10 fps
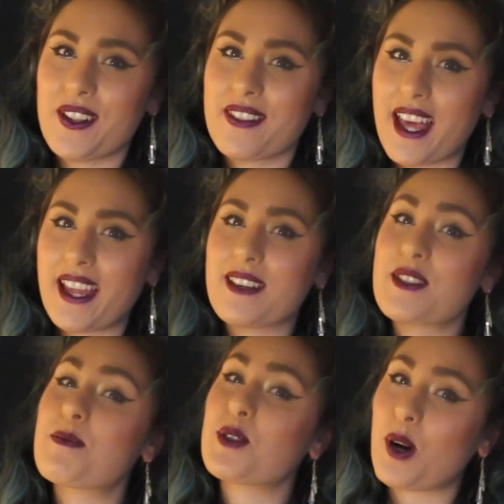then
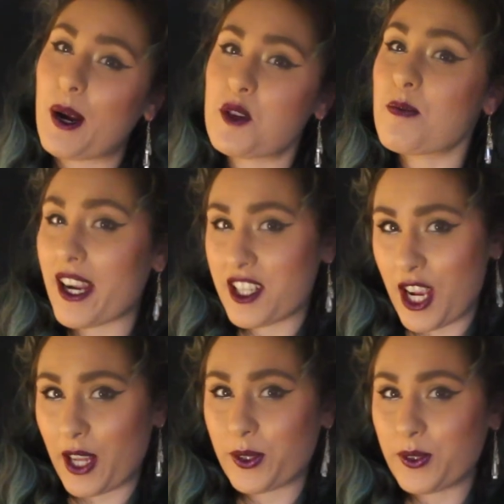subscribe to my
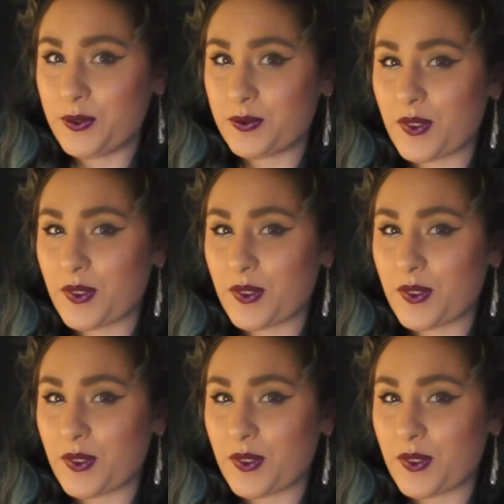channel